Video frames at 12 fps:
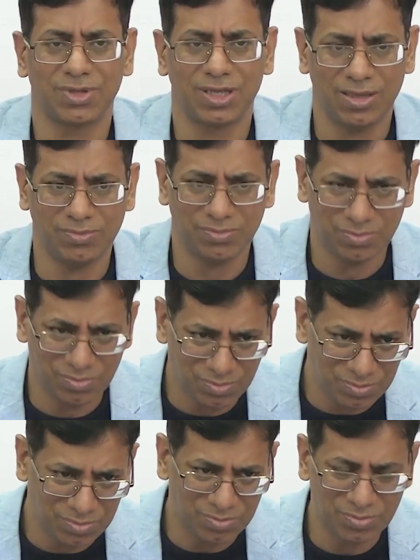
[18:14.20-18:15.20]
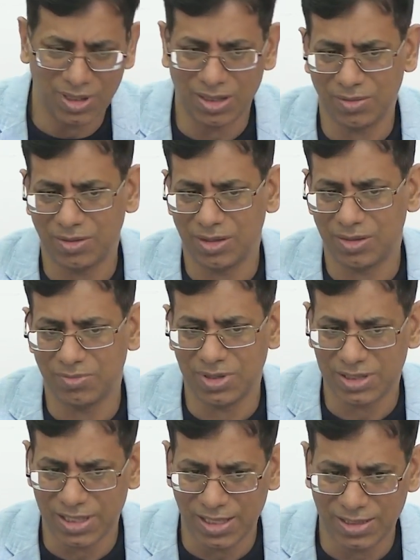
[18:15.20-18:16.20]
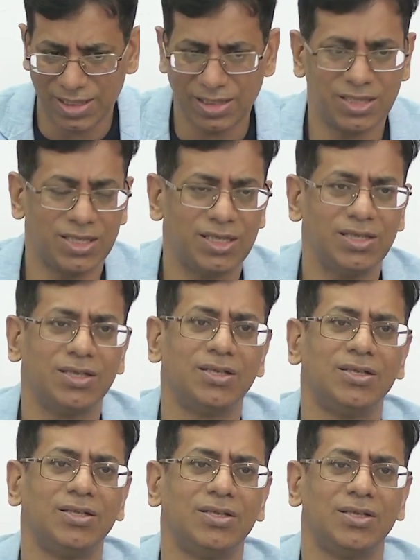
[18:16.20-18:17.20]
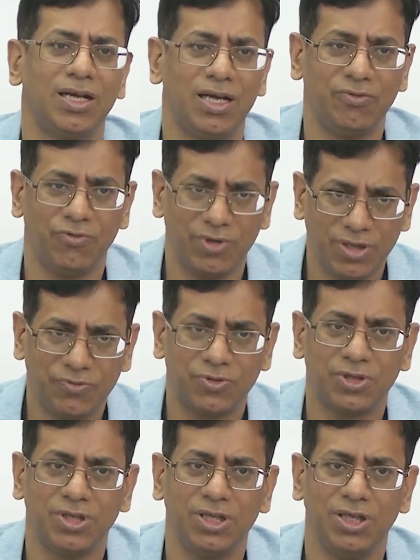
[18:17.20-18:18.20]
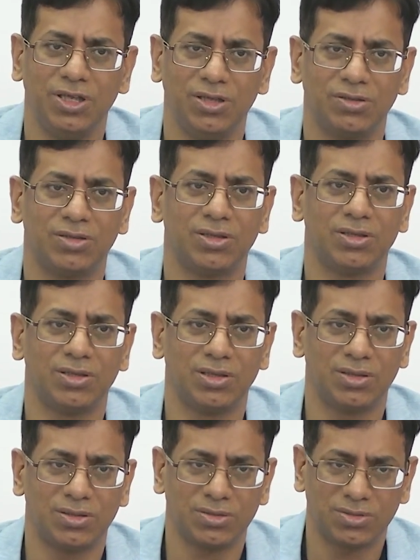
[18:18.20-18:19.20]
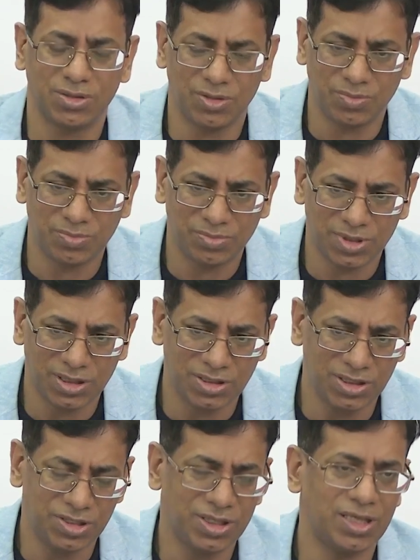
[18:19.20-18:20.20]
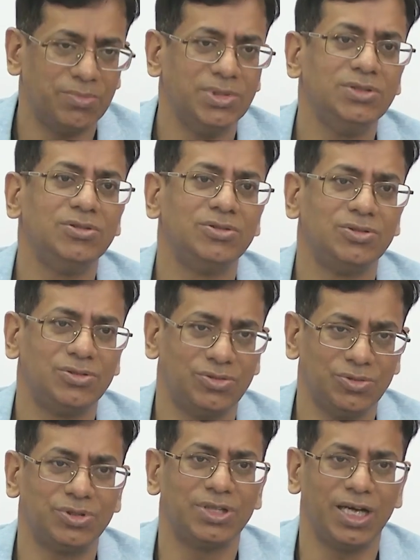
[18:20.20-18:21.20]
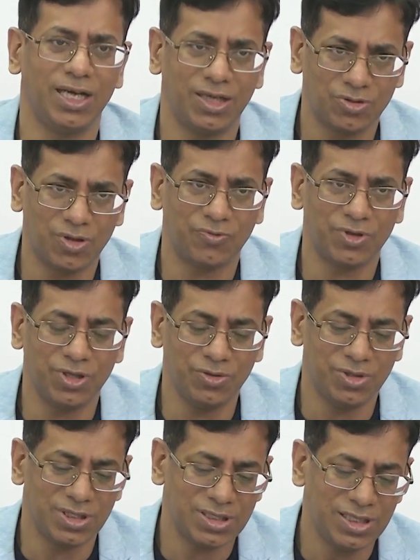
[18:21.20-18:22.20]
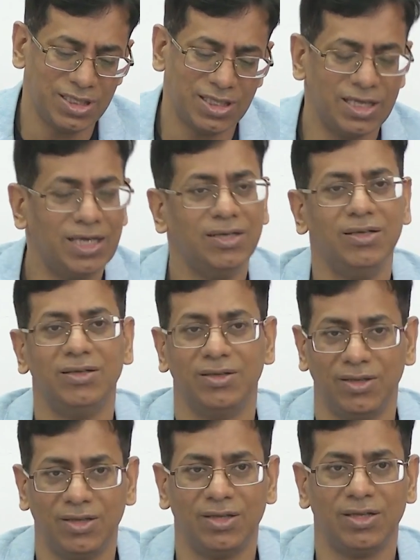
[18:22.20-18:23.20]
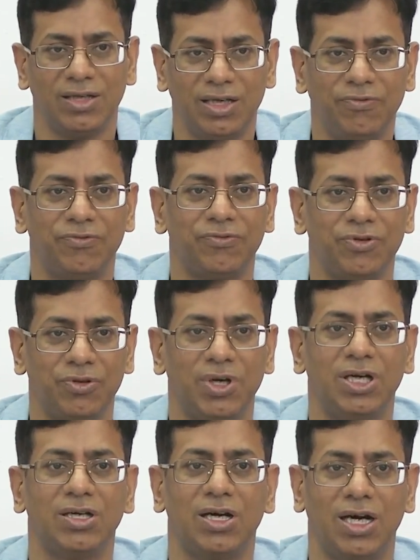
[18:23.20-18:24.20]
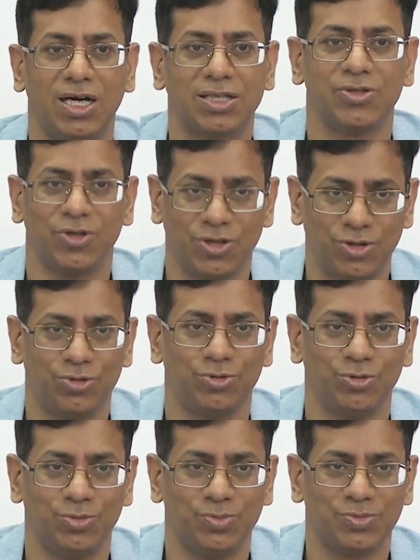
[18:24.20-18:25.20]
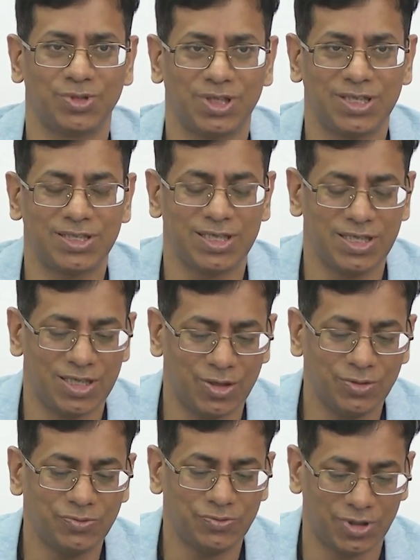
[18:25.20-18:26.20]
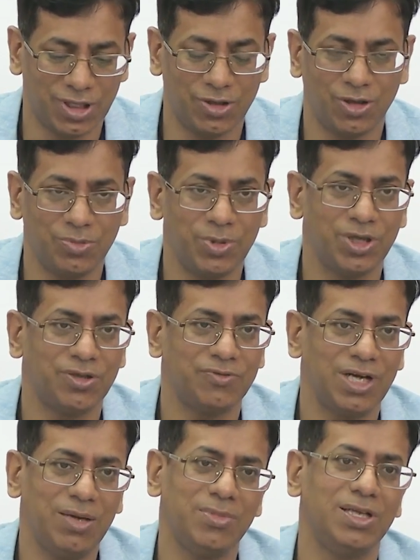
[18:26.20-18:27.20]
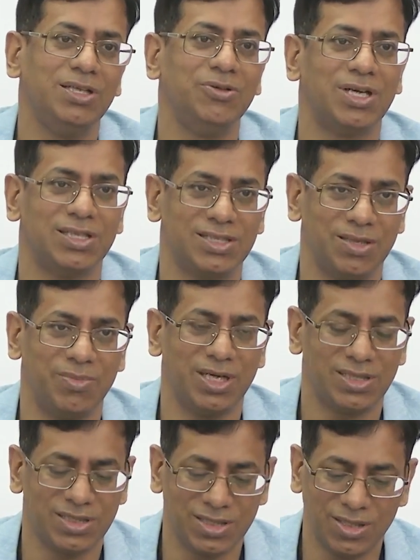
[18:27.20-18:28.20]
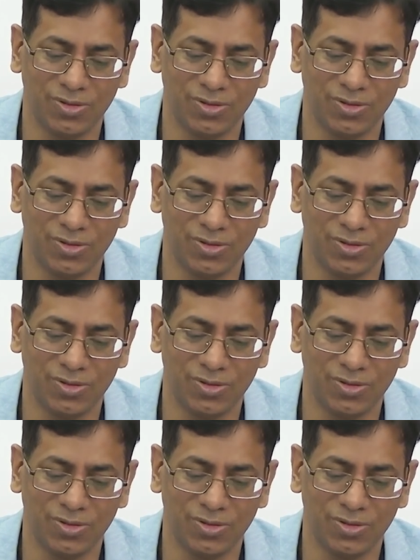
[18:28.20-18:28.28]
Come beside that chair and wait for the the chairman to offer you the seat. And then, if you are asked not to sit down for a long period of time, then you can say, "May I sit